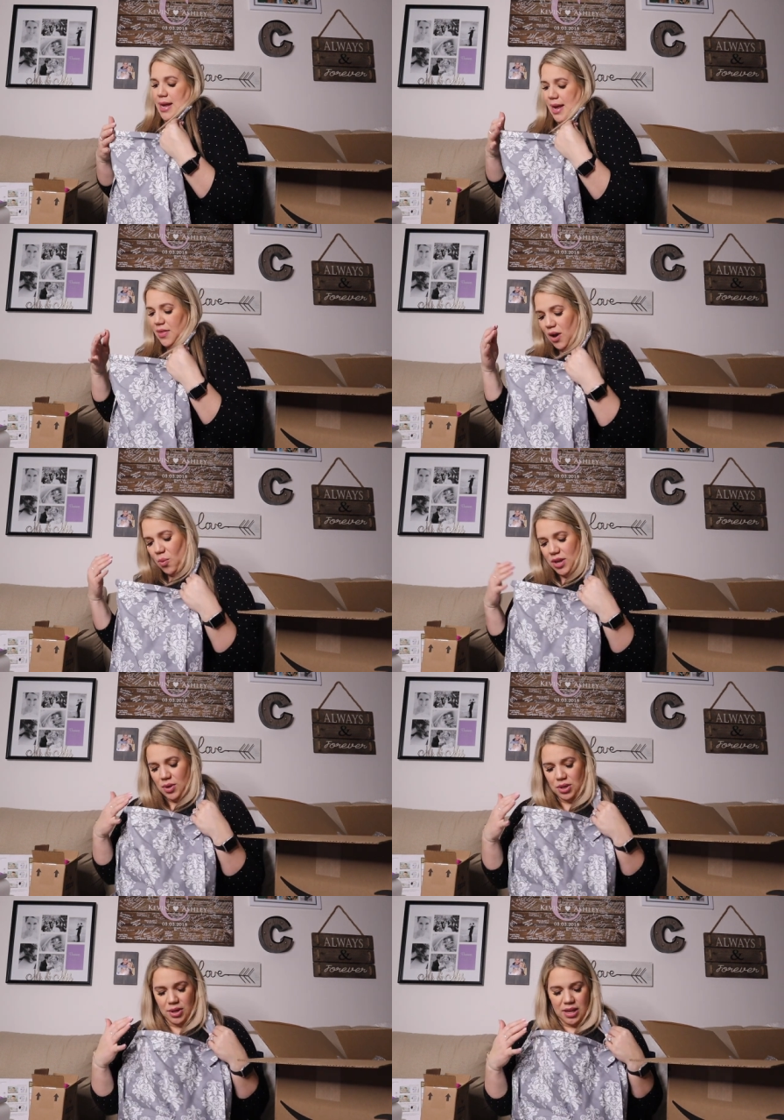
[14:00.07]
And that way you
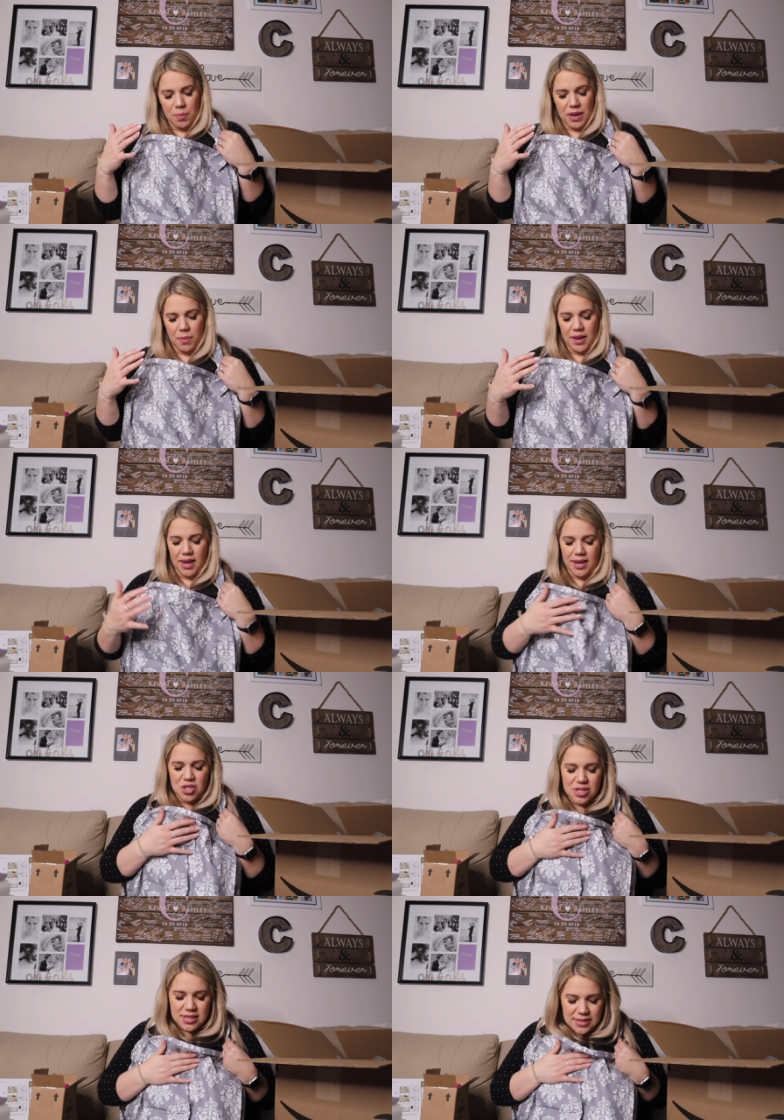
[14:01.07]
can look at baby and it
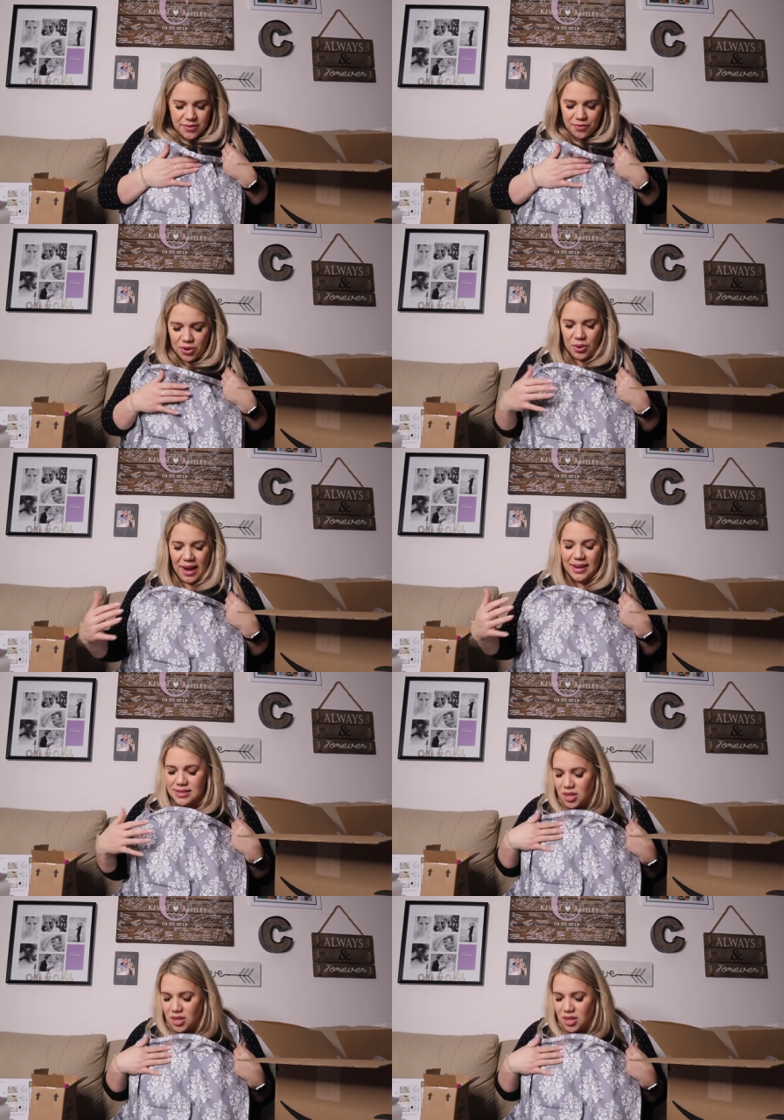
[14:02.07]
just doesn't feel as